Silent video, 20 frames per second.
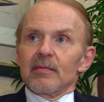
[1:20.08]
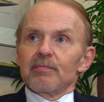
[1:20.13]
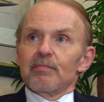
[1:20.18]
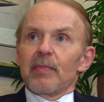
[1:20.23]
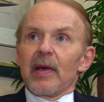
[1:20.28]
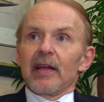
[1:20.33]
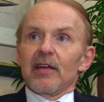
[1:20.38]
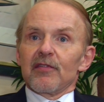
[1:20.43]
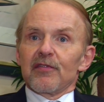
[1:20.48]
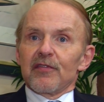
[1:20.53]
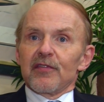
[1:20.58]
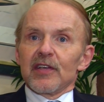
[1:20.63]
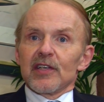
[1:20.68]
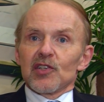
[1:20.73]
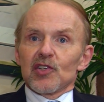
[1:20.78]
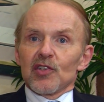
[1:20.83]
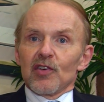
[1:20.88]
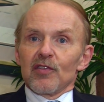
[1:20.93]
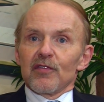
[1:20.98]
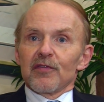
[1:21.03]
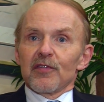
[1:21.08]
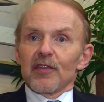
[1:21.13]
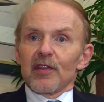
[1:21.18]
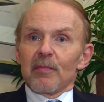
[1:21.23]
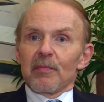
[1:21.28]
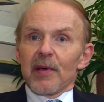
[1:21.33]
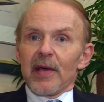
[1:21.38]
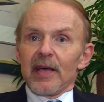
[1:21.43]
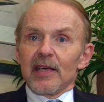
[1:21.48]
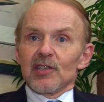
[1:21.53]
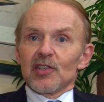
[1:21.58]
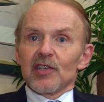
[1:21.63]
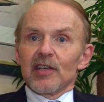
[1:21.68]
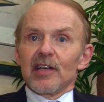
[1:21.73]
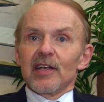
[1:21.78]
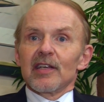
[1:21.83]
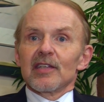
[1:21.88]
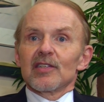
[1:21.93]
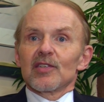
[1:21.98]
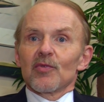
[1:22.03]
beneficial for the
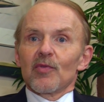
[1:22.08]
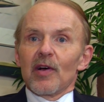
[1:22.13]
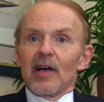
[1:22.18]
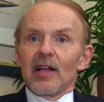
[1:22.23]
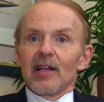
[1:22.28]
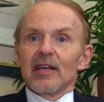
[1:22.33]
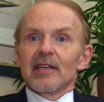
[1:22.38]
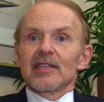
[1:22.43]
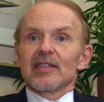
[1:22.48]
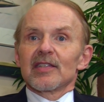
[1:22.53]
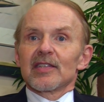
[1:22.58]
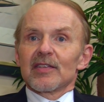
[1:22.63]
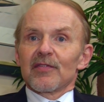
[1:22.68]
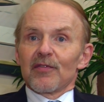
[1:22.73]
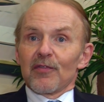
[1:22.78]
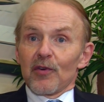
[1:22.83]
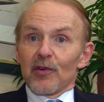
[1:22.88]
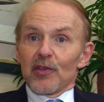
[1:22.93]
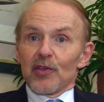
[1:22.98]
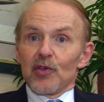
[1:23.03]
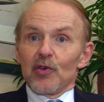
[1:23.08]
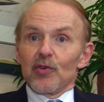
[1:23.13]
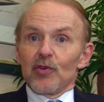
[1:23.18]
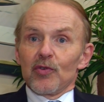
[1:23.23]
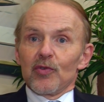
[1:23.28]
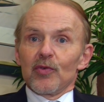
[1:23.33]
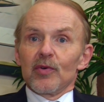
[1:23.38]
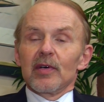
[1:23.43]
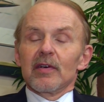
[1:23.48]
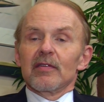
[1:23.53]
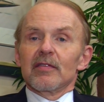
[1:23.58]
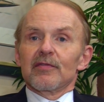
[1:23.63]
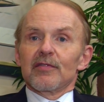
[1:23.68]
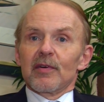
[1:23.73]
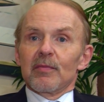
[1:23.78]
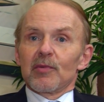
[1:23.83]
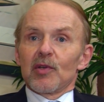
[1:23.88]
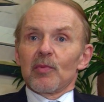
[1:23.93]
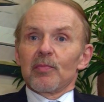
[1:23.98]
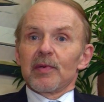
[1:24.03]
patient as well as for you
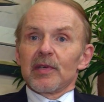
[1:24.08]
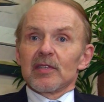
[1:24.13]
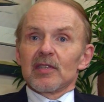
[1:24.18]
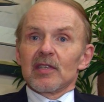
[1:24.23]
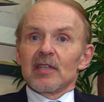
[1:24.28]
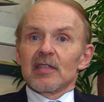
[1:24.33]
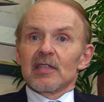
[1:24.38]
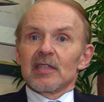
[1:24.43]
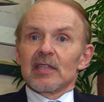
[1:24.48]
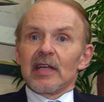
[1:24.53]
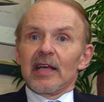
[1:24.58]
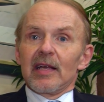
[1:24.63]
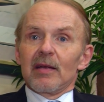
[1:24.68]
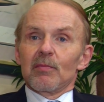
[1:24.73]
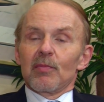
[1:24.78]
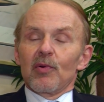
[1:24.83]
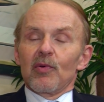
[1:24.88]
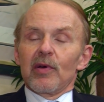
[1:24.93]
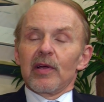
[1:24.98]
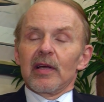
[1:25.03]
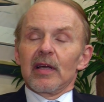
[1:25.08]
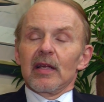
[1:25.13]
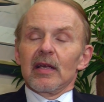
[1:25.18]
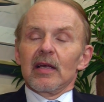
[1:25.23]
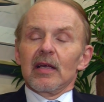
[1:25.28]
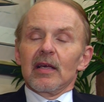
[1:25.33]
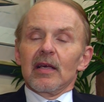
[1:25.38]
from your business standpoint,